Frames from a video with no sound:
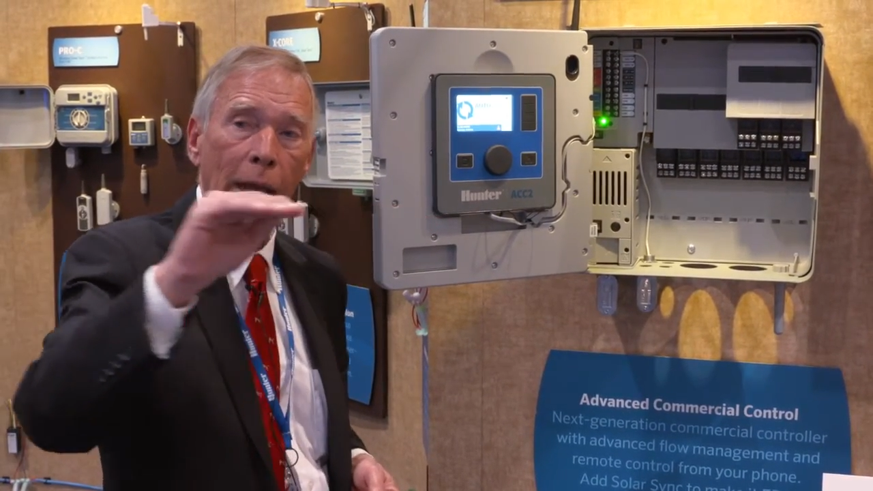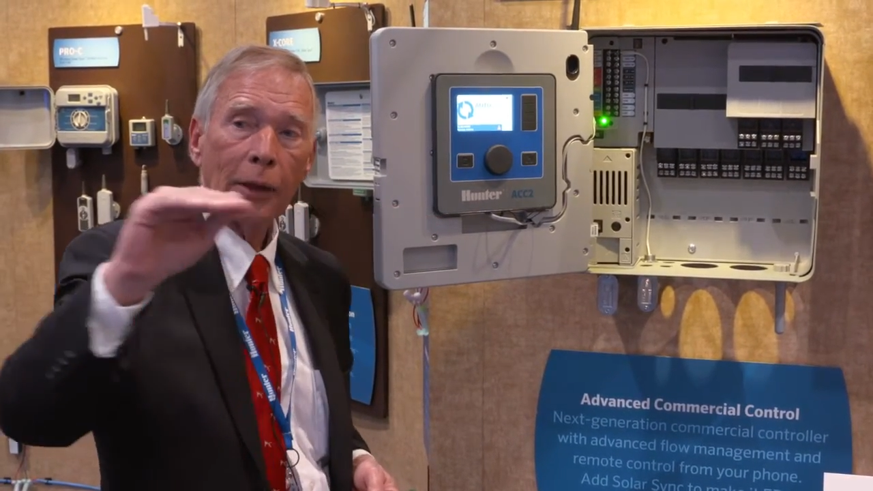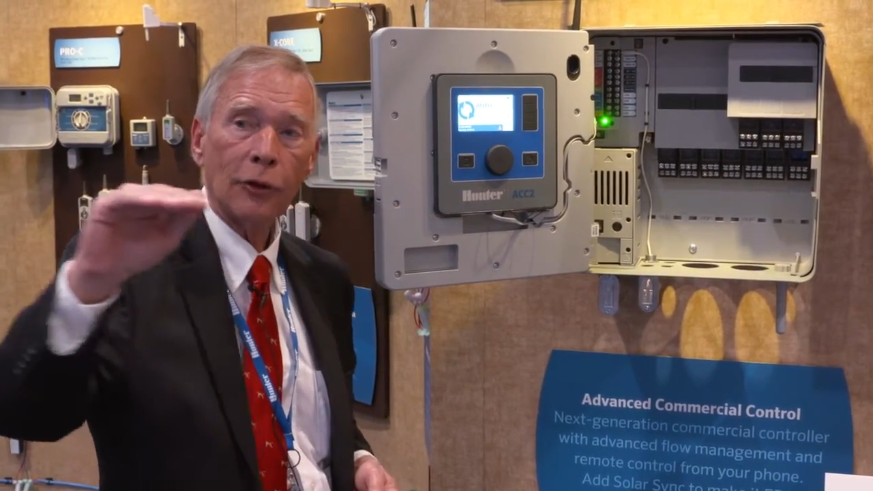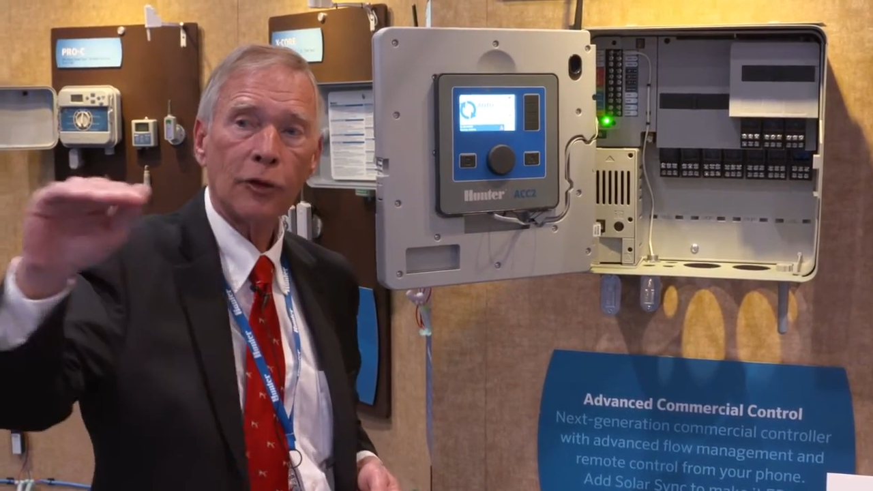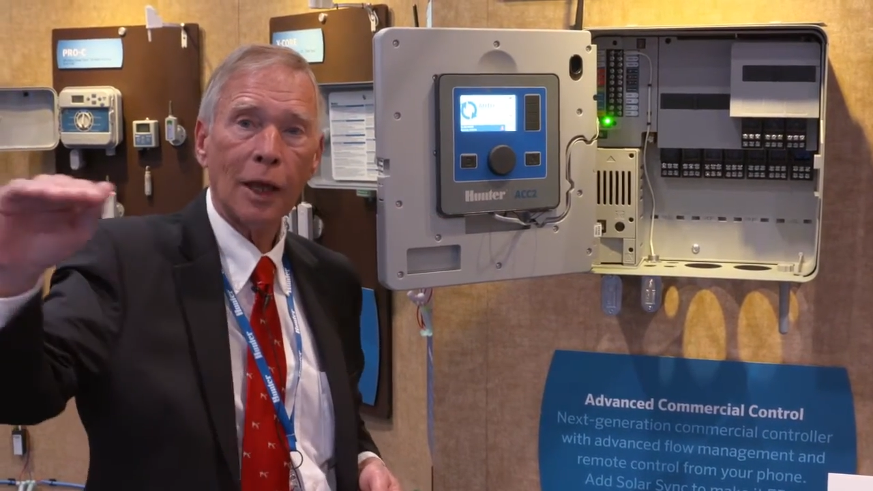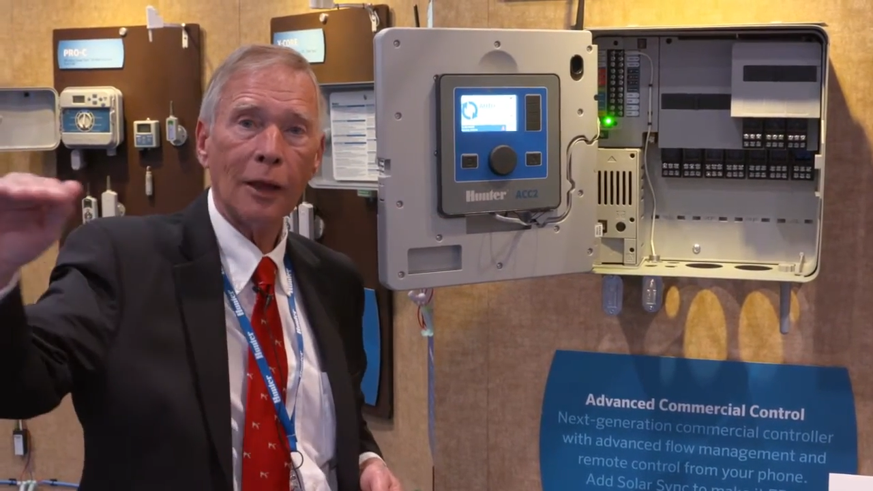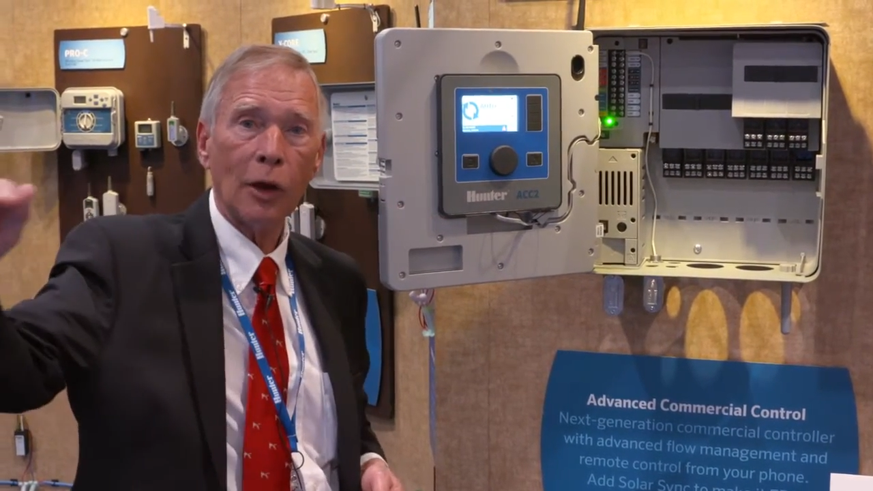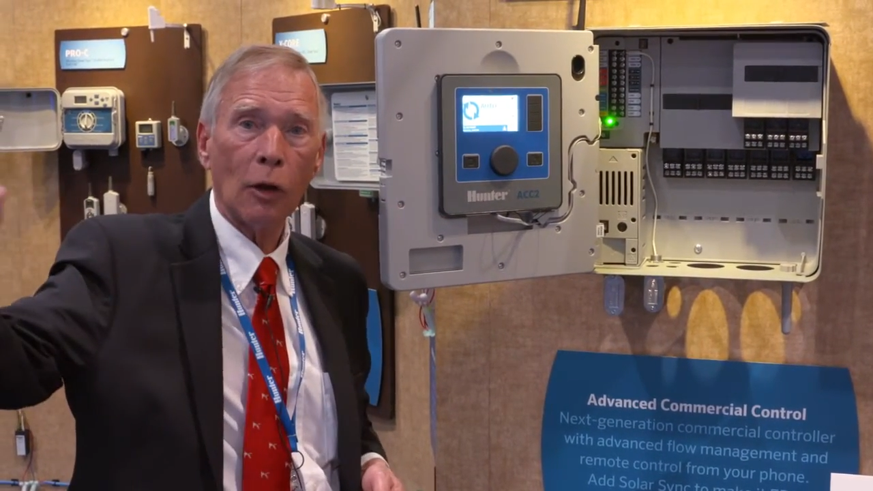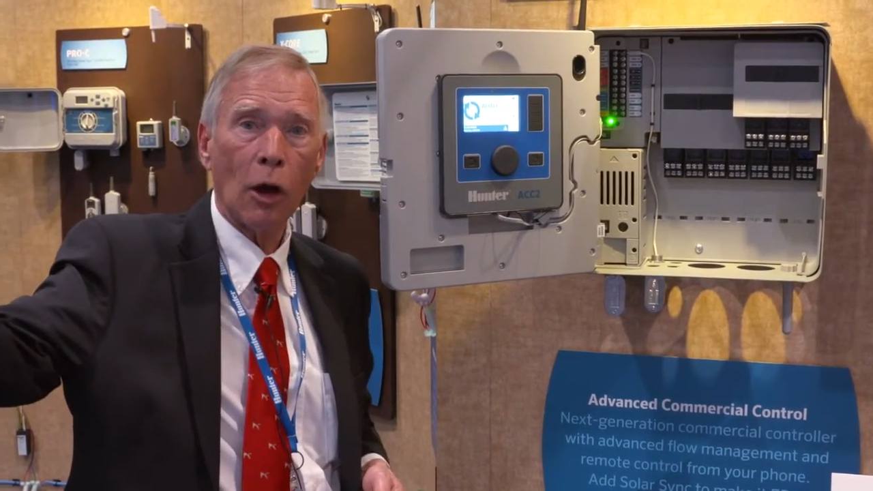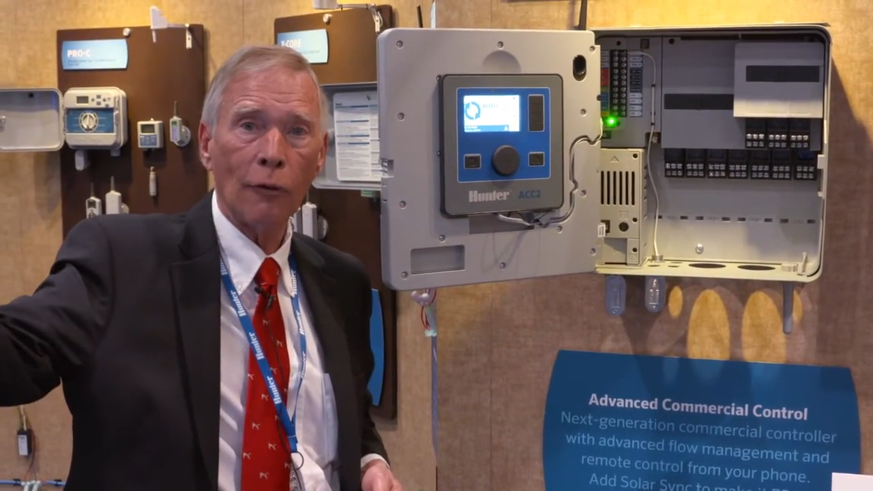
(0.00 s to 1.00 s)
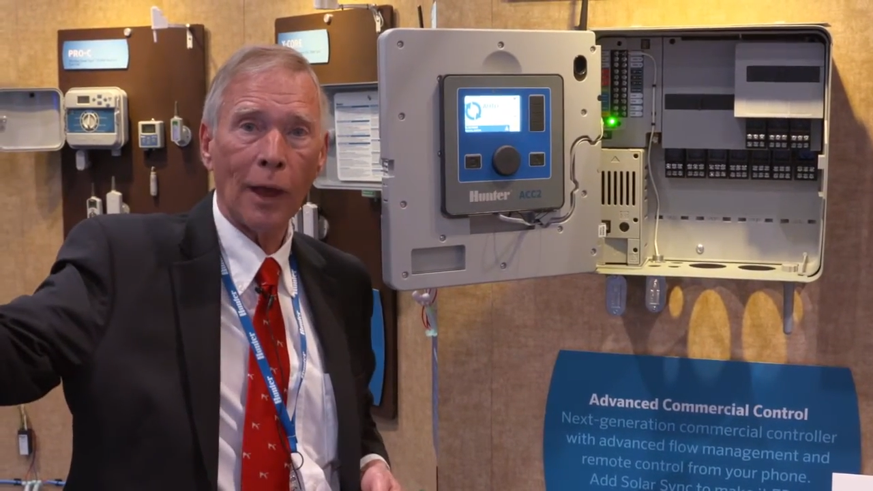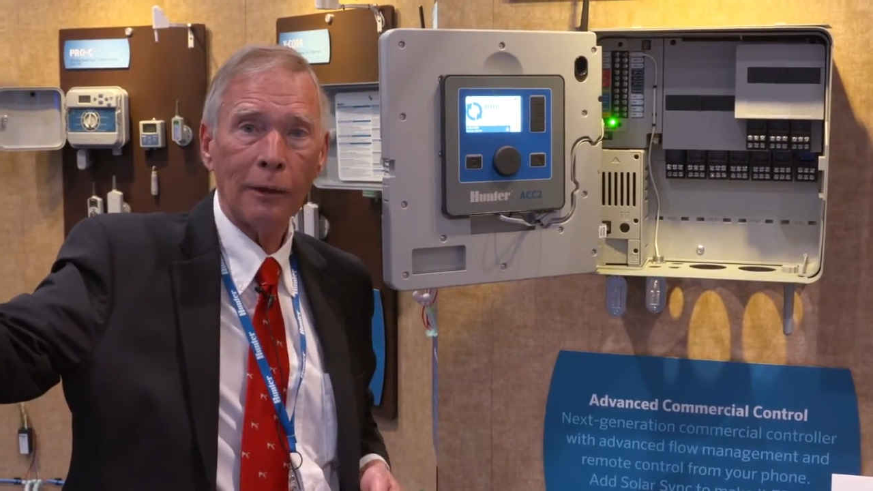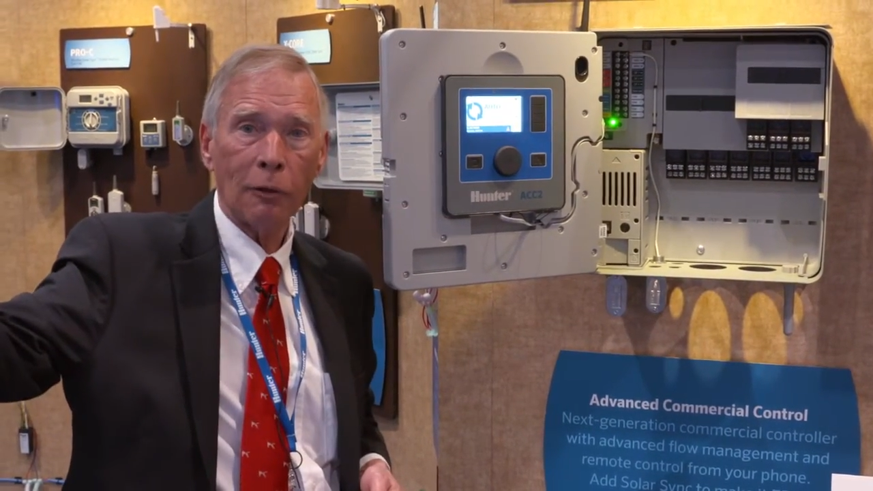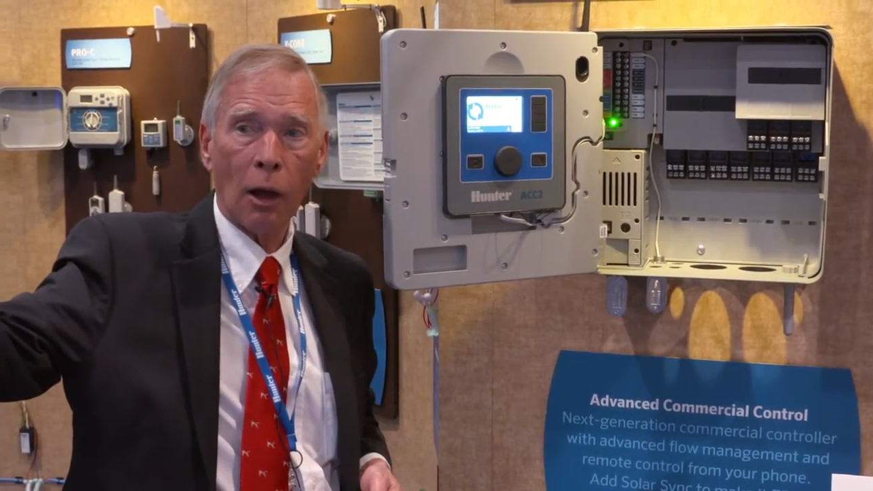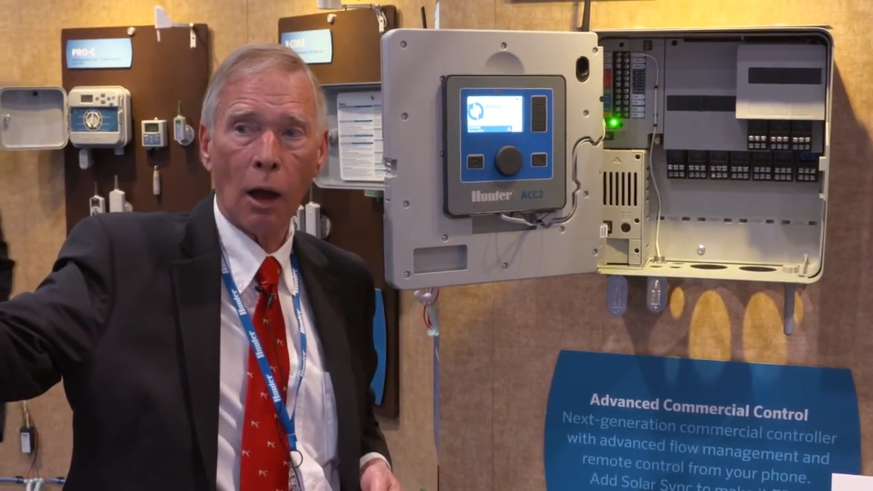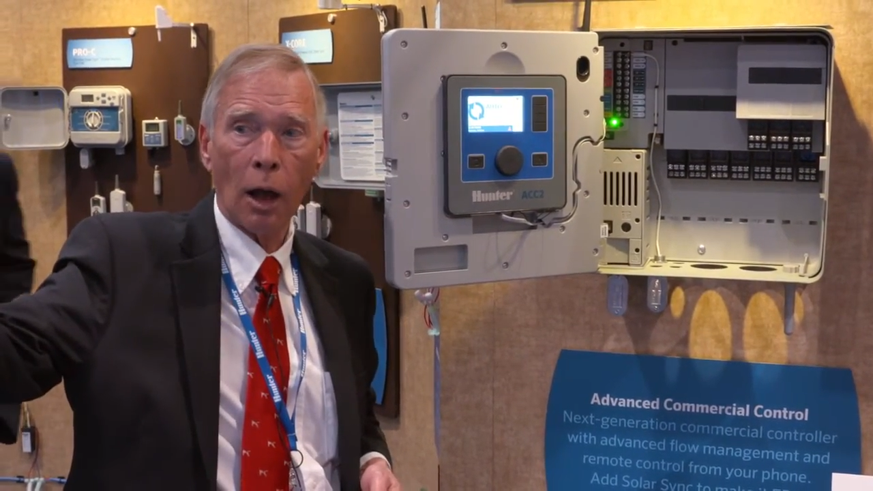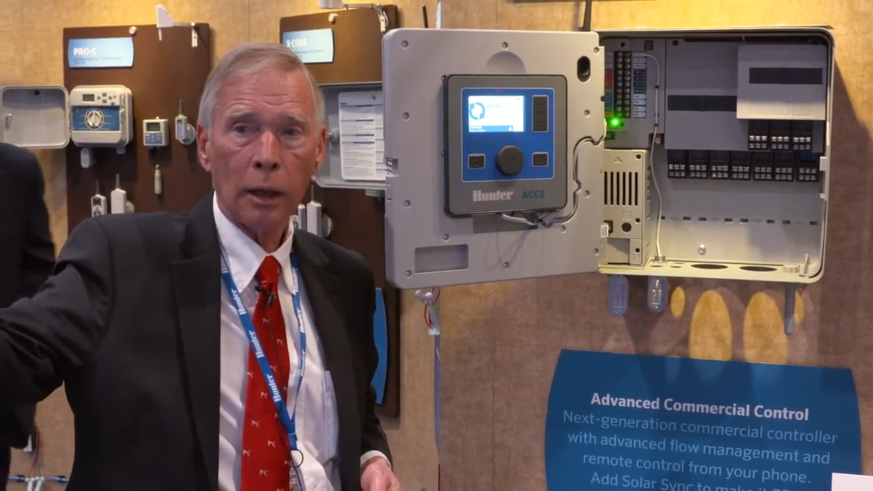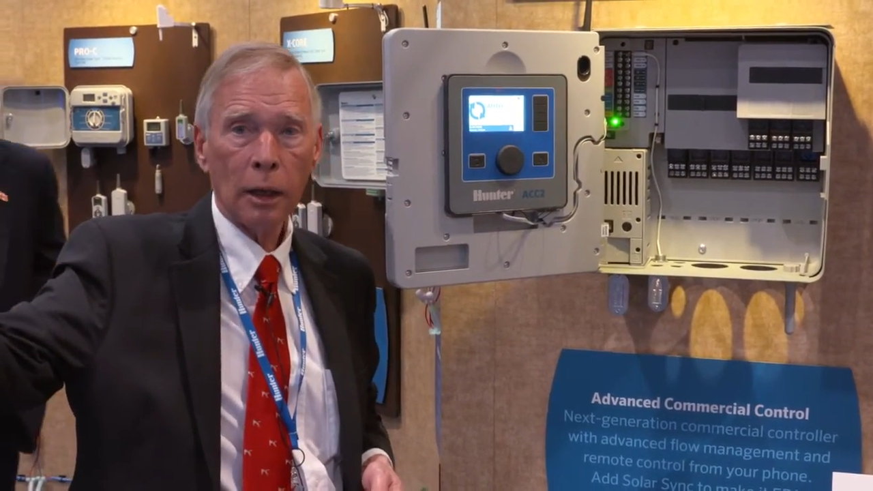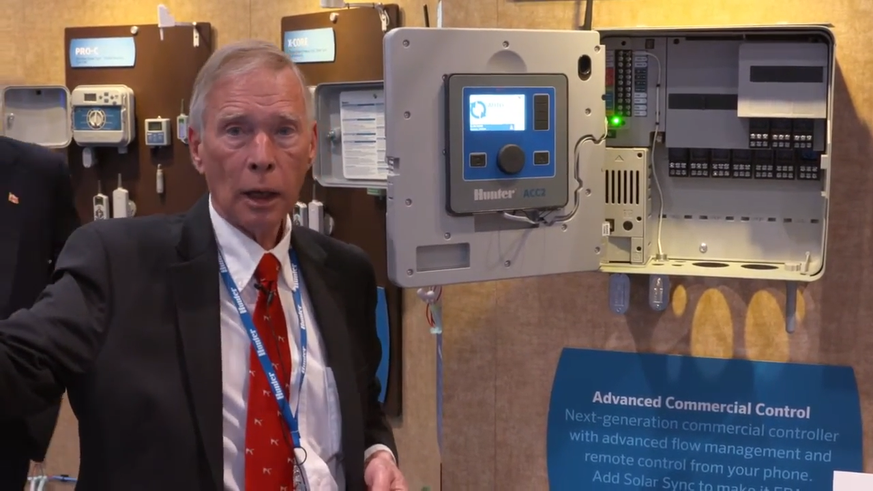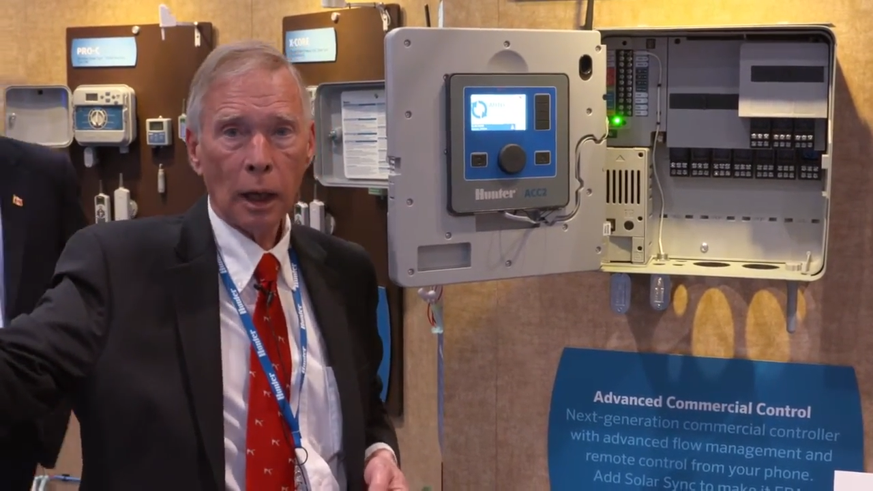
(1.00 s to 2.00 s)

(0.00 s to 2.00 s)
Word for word: and stay there all night long